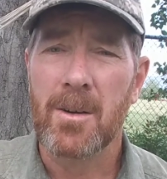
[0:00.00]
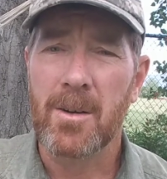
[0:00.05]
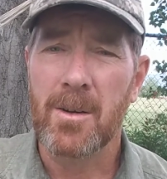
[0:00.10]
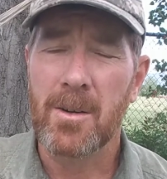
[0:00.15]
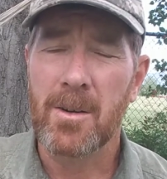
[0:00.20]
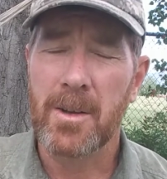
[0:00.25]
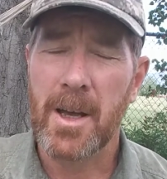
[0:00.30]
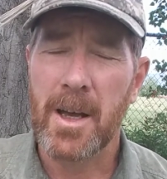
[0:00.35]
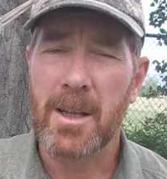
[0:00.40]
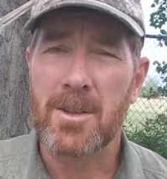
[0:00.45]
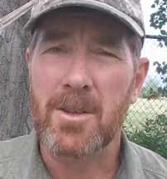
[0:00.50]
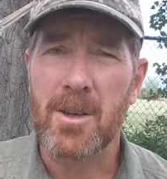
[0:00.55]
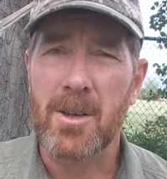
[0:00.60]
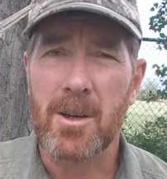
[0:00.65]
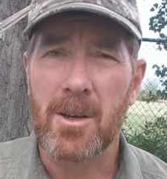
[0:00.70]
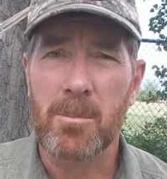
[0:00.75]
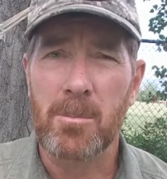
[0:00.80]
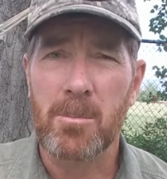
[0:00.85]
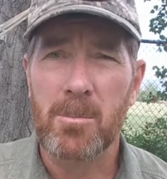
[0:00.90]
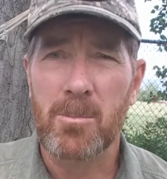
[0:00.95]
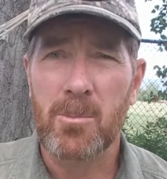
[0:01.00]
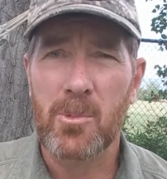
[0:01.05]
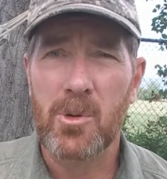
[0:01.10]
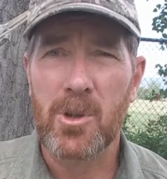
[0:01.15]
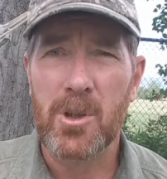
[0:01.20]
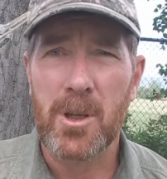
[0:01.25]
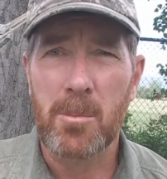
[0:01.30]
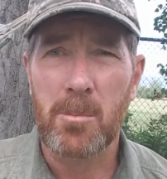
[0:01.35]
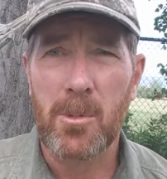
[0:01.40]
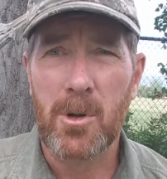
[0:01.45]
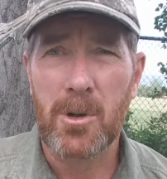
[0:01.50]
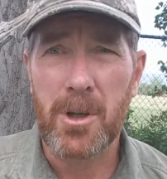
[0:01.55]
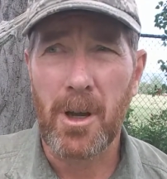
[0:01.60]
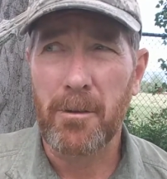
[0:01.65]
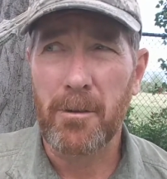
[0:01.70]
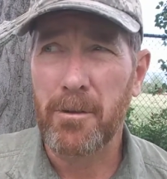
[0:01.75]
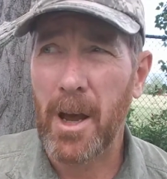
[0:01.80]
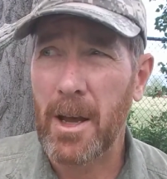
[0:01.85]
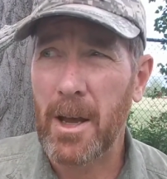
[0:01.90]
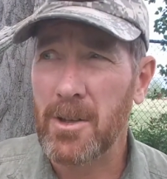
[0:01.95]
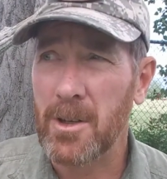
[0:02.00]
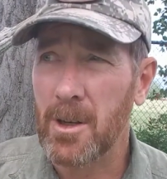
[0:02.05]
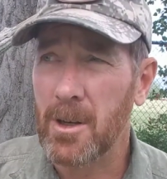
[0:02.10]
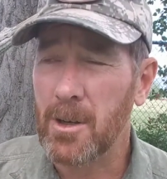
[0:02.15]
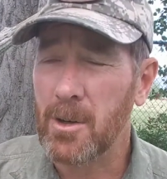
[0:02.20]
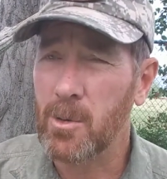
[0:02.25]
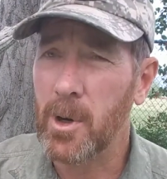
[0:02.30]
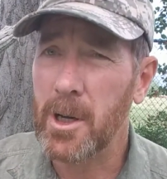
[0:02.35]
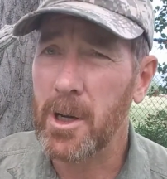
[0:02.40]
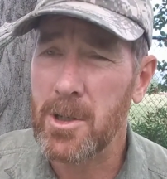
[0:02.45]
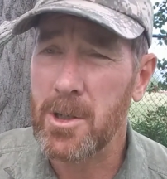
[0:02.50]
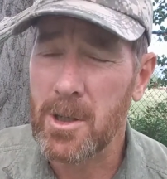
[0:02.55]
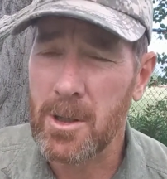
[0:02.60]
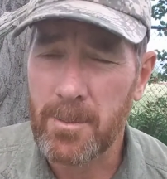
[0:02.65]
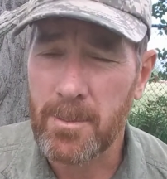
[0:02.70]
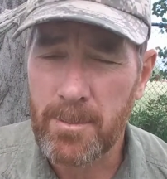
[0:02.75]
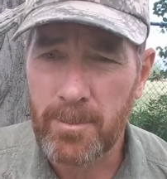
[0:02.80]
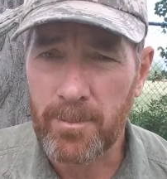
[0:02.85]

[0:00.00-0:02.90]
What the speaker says: Well, that's a really multifaceted question.